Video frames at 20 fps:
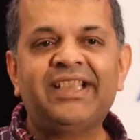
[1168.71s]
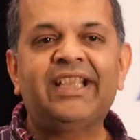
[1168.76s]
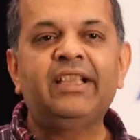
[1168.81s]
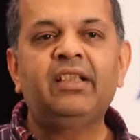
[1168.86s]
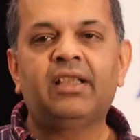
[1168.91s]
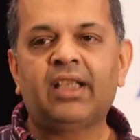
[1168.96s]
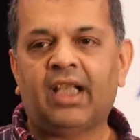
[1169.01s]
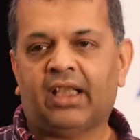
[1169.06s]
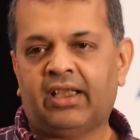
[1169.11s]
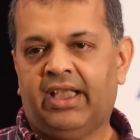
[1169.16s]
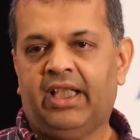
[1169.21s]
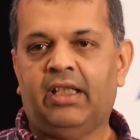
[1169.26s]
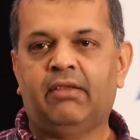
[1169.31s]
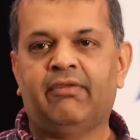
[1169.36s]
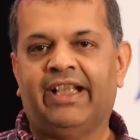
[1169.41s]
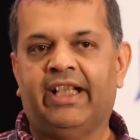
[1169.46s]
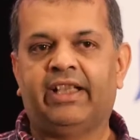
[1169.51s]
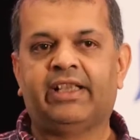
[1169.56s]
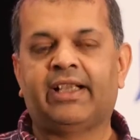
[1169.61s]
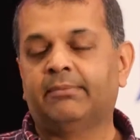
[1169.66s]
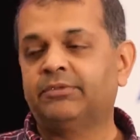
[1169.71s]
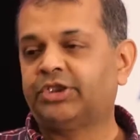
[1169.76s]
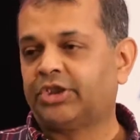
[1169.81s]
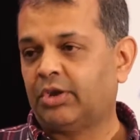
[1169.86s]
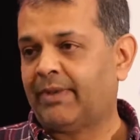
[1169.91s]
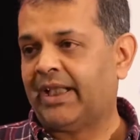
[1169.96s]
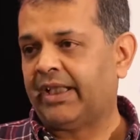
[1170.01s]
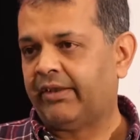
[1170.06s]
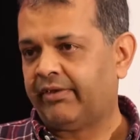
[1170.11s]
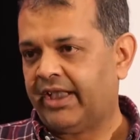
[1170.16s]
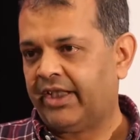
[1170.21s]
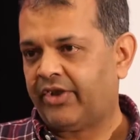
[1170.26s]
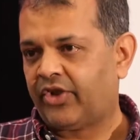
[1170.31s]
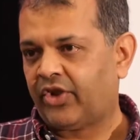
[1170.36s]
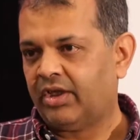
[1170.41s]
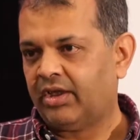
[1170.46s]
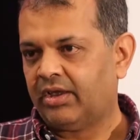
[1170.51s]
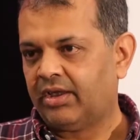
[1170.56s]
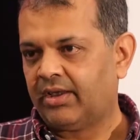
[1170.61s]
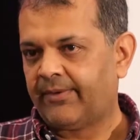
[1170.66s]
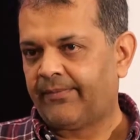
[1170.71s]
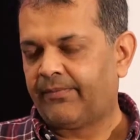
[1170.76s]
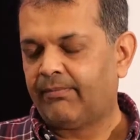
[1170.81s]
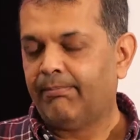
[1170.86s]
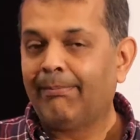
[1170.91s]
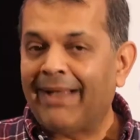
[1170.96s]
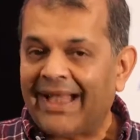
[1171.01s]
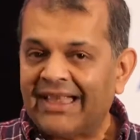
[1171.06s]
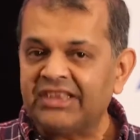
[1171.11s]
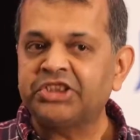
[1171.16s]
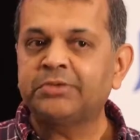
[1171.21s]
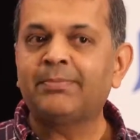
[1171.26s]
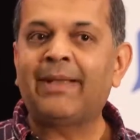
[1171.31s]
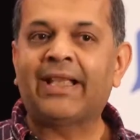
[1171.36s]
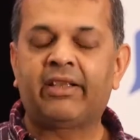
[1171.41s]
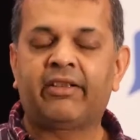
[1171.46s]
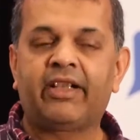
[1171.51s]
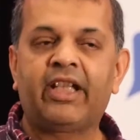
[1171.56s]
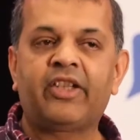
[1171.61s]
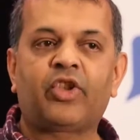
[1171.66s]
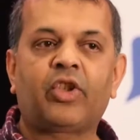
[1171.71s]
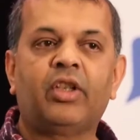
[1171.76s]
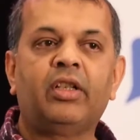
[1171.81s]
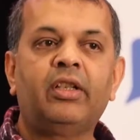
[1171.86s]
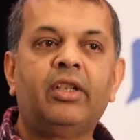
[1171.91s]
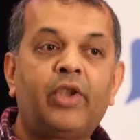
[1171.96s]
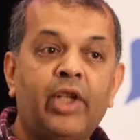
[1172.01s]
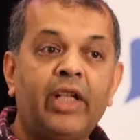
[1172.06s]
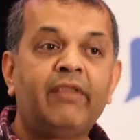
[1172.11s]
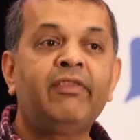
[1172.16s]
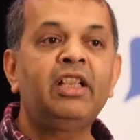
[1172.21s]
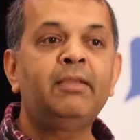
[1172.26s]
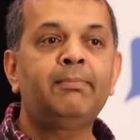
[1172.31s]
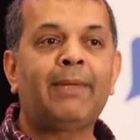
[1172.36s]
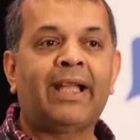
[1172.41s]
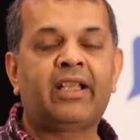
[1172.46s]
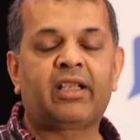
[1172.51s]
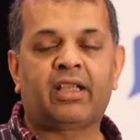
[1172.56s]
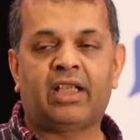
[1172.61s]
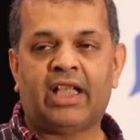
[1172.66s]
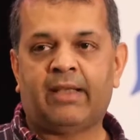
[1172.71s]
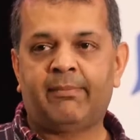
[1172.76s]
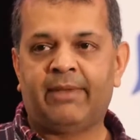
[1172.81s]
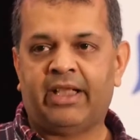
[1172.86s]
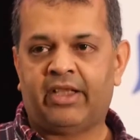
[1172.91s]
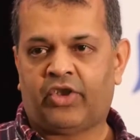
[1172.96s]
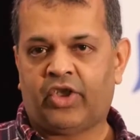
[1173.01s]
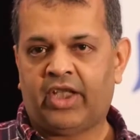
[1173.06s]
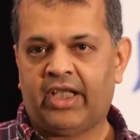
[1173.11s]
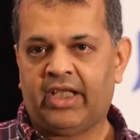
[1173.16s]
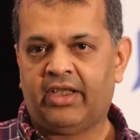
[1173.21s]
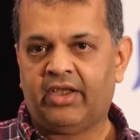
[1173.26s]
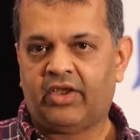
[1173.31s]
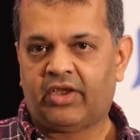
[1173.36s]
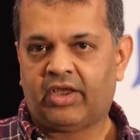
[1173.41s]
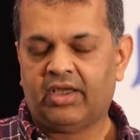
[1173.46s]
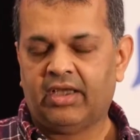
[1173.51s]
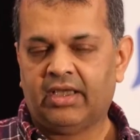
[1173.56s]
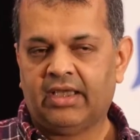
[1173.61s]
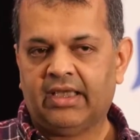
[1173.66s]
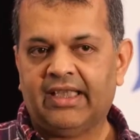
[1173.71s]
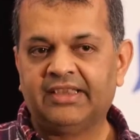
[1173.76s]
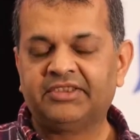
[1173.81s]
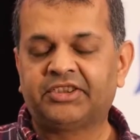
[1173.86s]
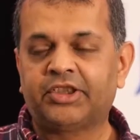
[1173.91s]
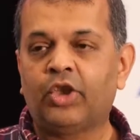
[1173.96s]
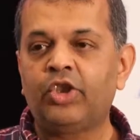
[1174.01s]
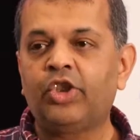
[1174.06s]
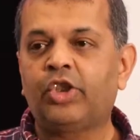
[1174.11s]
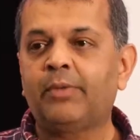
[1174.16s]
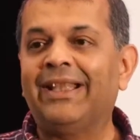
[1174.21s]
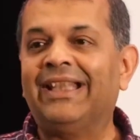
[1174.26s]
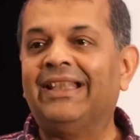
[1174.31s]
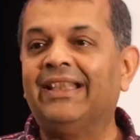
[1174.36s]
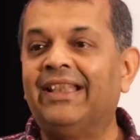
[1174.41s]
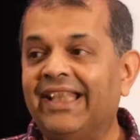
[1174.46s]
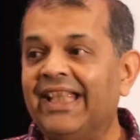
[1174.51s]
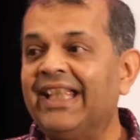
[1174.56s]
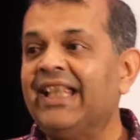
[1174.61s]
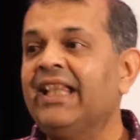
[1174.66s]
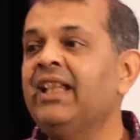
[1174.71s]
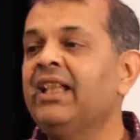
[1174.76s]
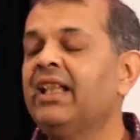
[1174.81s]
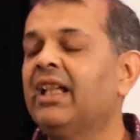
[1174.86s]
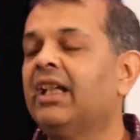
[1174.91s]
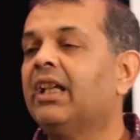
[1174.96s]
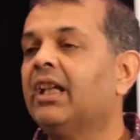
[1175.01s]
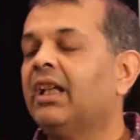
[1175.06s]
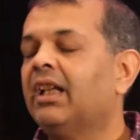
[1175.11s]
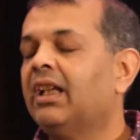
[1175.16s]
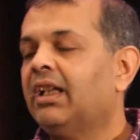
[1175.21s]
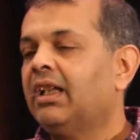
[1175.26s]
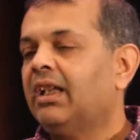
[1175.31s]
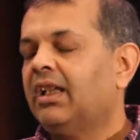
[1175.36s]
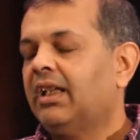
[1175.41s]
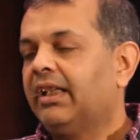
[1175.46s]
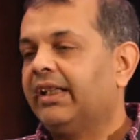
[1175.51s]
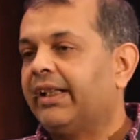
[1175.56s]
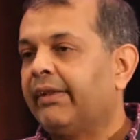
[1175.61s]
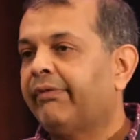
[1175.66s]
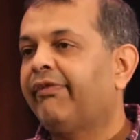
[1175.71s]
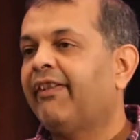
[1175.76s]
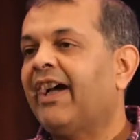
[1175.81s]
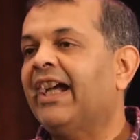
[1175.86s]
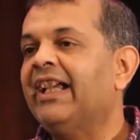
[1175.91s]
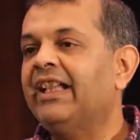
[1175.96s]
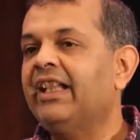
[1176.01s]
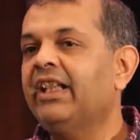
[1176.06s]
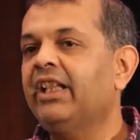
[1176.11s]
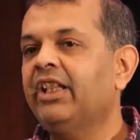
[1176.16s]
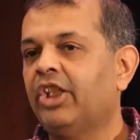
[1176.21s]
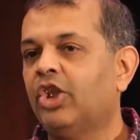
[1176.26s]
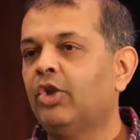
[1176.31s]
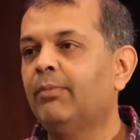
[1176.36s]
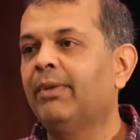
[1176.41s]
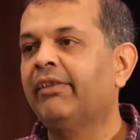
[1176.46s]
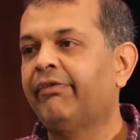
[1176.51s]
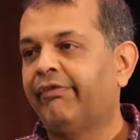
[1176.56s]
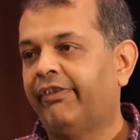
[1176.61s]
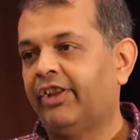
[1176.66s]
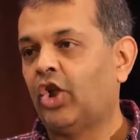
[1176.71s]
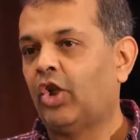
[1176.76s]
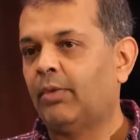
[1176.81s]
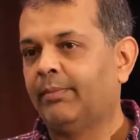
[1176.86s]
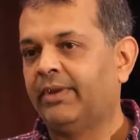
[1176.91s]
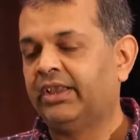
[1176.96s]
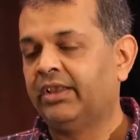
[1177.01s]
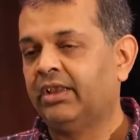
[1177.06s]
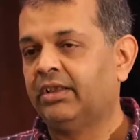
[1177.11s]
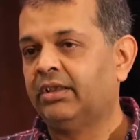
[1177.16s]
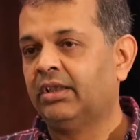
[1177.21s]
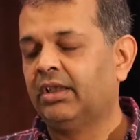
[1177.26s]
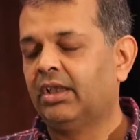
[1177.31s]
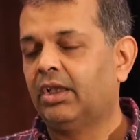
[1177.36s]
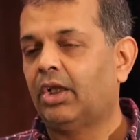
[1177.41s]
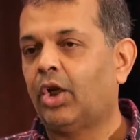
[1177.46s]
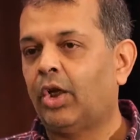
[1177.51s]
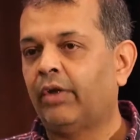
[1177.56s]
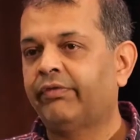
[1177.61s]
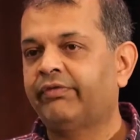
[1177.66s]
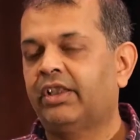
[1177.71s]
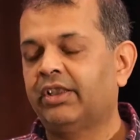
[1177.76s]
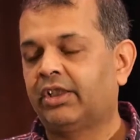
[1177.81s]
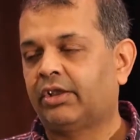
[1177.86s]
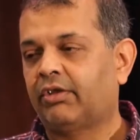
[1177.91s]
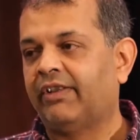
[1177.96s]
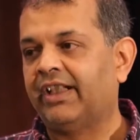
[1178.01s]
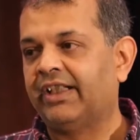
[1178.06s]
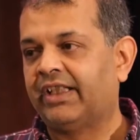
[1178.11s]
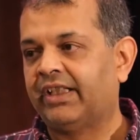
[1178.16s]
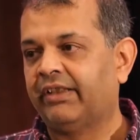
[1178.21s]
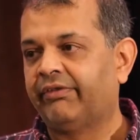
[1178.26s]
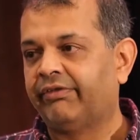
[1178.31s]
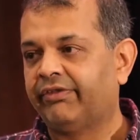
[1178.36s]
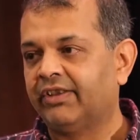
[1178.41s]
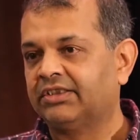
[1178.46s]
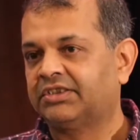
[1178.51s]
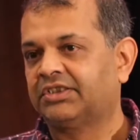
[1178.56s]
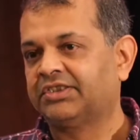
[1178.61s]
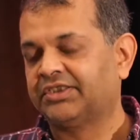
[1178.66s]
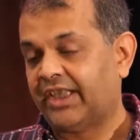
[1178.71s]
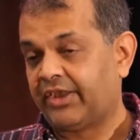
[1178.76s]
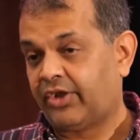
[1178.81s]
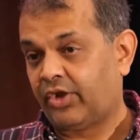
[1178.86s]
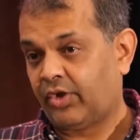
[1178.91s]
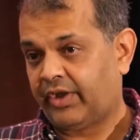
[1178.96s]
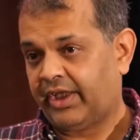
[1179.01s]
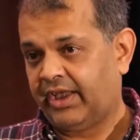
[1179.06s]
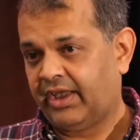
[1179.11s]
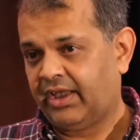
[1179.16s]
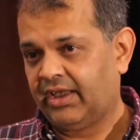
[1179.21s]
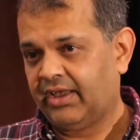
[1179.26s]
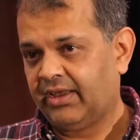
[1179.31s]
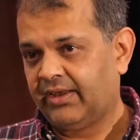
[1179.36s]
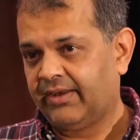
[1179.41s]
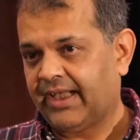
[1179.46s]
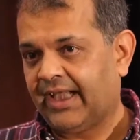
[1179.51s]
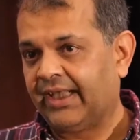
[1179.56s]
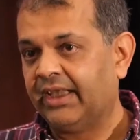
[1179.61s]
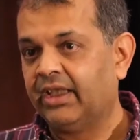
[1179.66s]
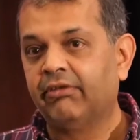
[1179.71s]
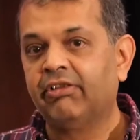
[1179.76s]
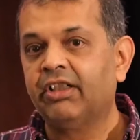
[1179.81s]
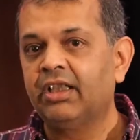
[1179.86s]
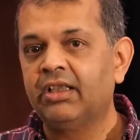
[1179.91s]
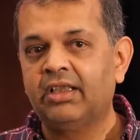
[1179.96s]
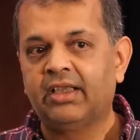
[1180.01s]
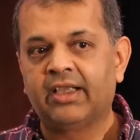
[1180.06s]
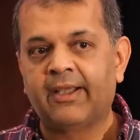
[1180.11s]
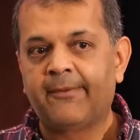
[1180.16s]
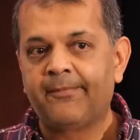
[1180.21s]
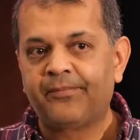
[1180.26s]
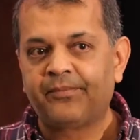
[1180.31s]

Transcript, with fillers: seen nothing when it comes to migration. Mass migration driven by climate change is going to be the defining human phenomenon of the twenty-first century. And the world